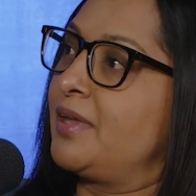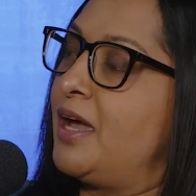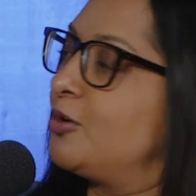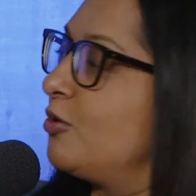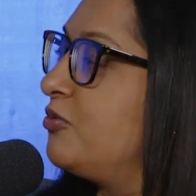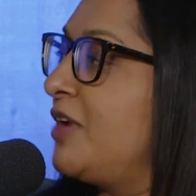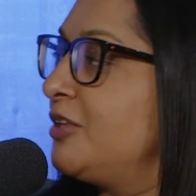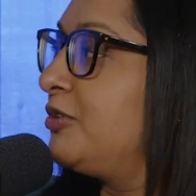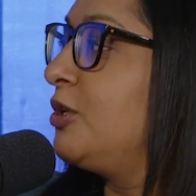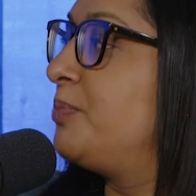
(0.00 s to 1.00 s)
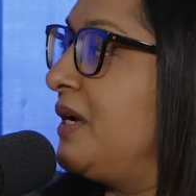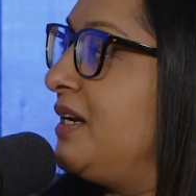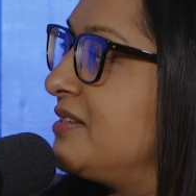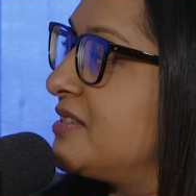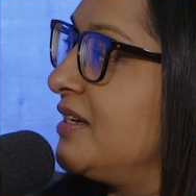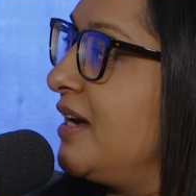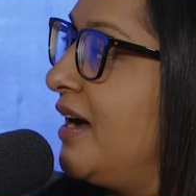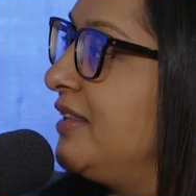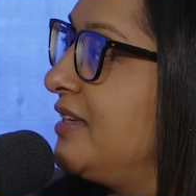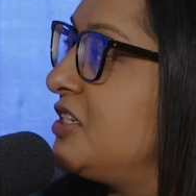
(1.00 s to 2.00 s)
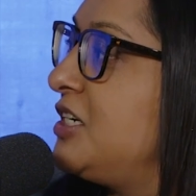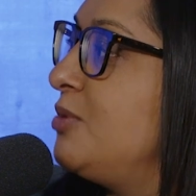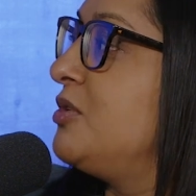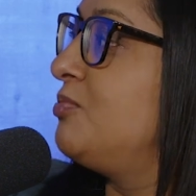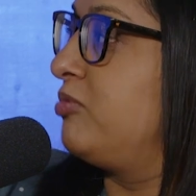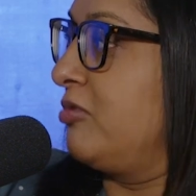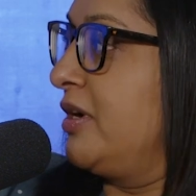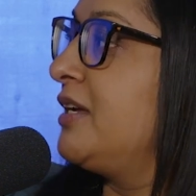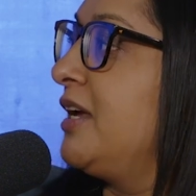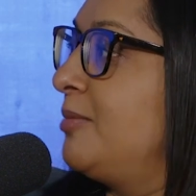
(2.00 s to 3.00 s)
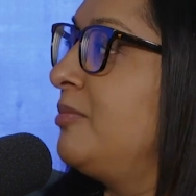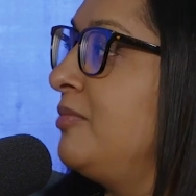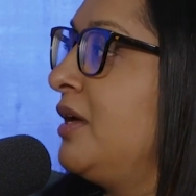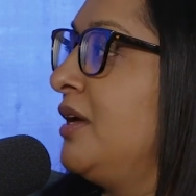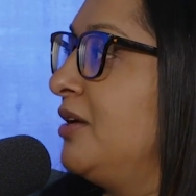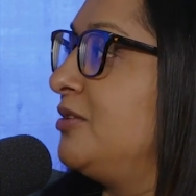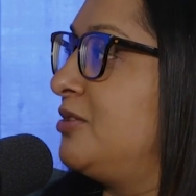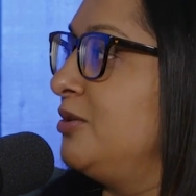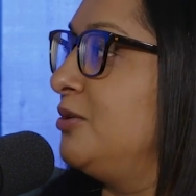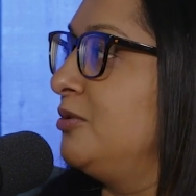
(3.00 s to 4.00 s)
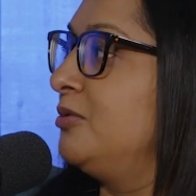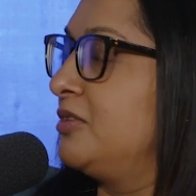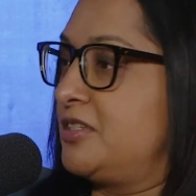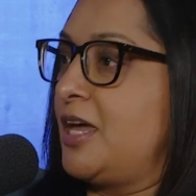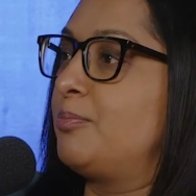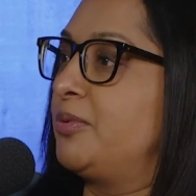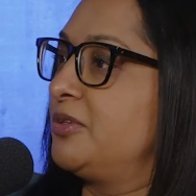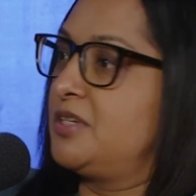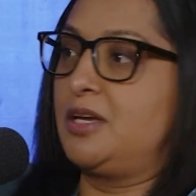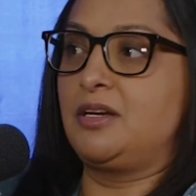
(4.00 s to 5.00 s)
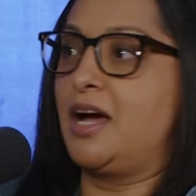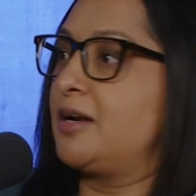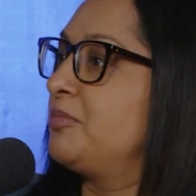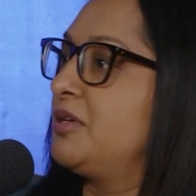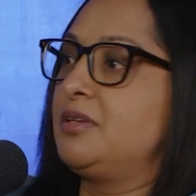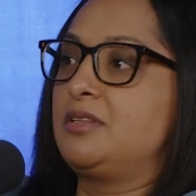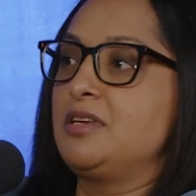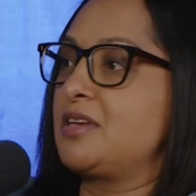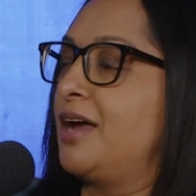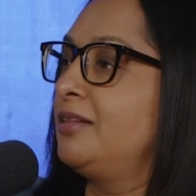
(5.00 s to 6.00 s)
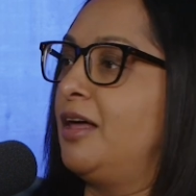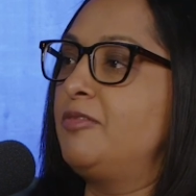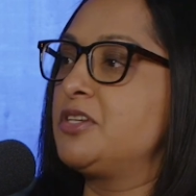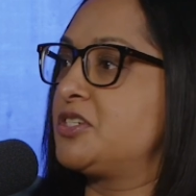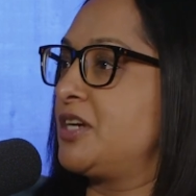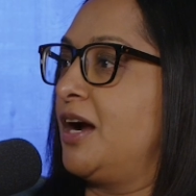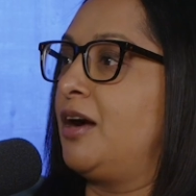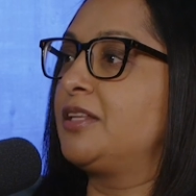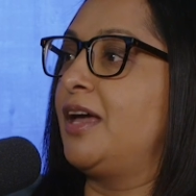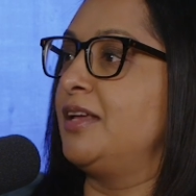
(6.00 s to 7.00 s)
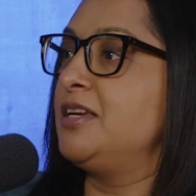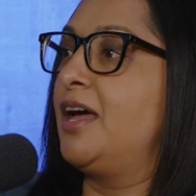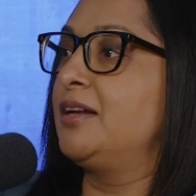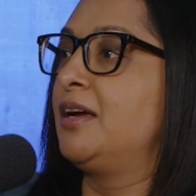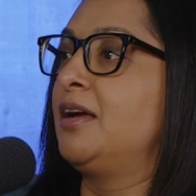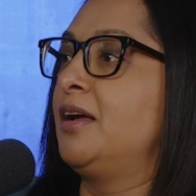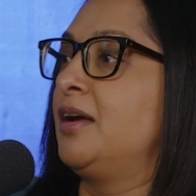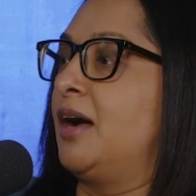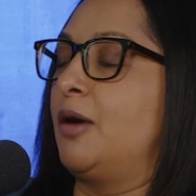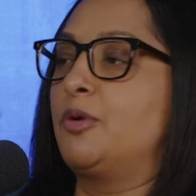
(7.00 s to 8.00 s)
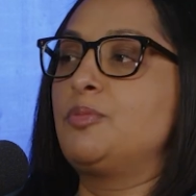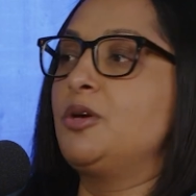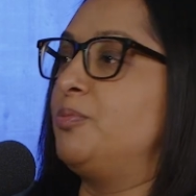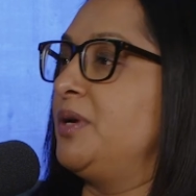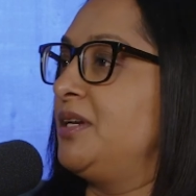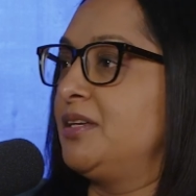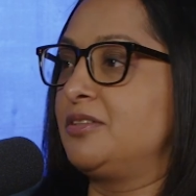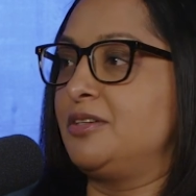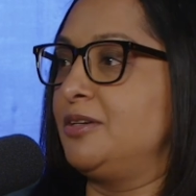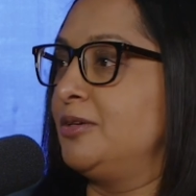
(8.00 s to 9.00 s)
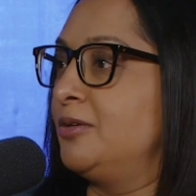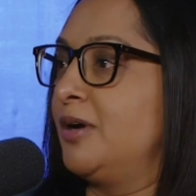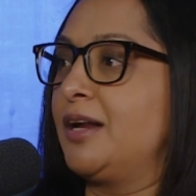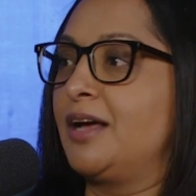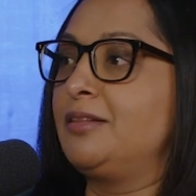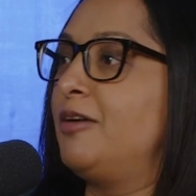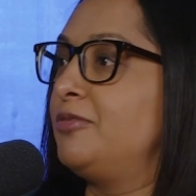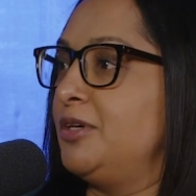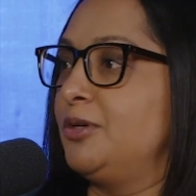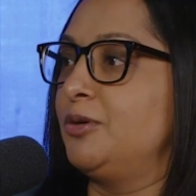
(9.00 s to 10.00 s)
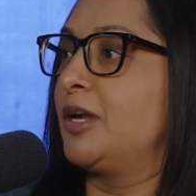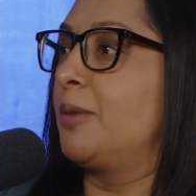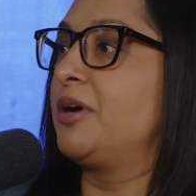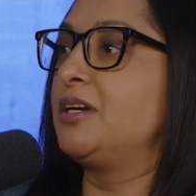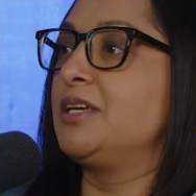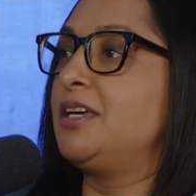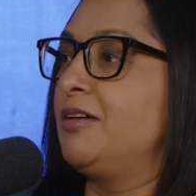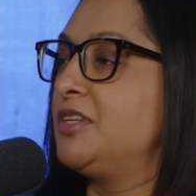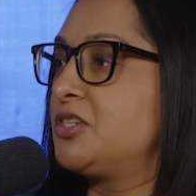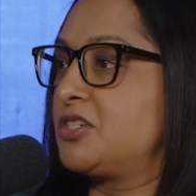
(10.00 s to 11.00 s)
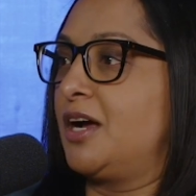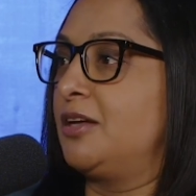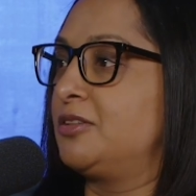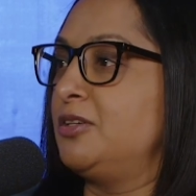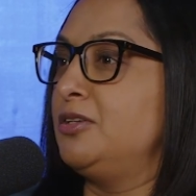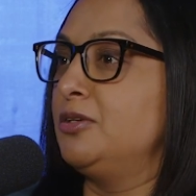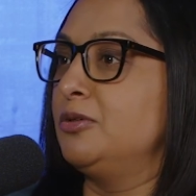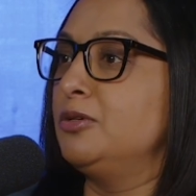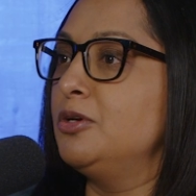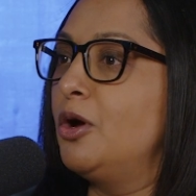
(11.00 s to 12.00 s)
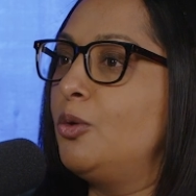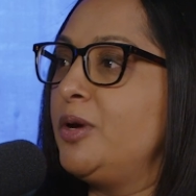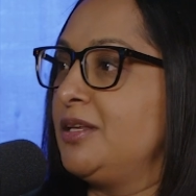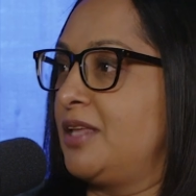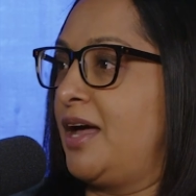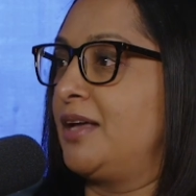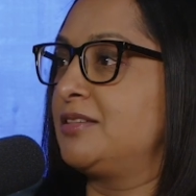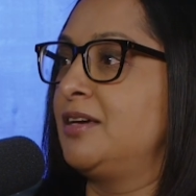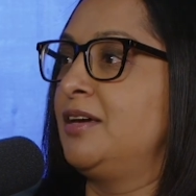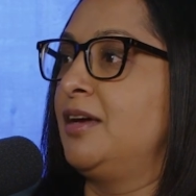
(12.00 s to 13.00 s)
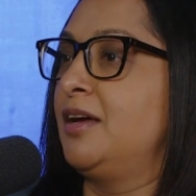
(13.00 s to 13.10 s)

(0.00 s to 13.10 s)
And her faithful obedience to God, that she would bring him to the temple and say, "God, I love this child, and yet I want to be obedient to you, and I love you, and I'm going to give this child to you, knowing that